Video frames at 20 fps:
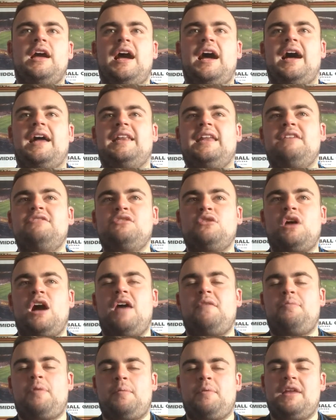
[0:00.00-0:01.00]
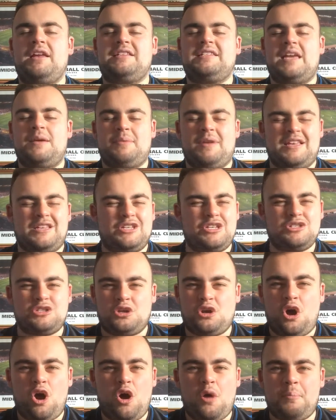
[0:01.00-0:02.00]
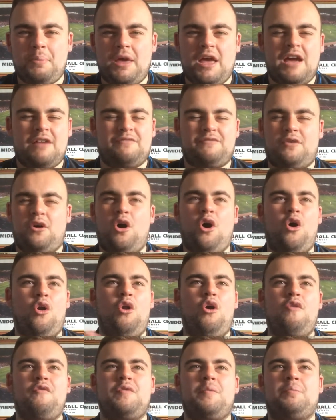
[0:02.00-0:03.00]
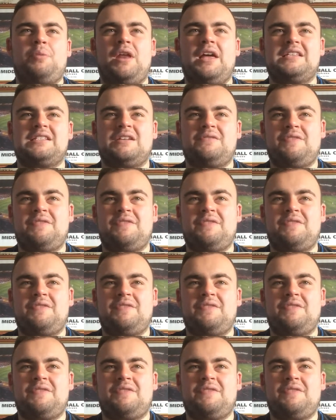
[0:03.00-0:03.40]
and they've still got half a Premier League team, and it's just an all bit of all over the place.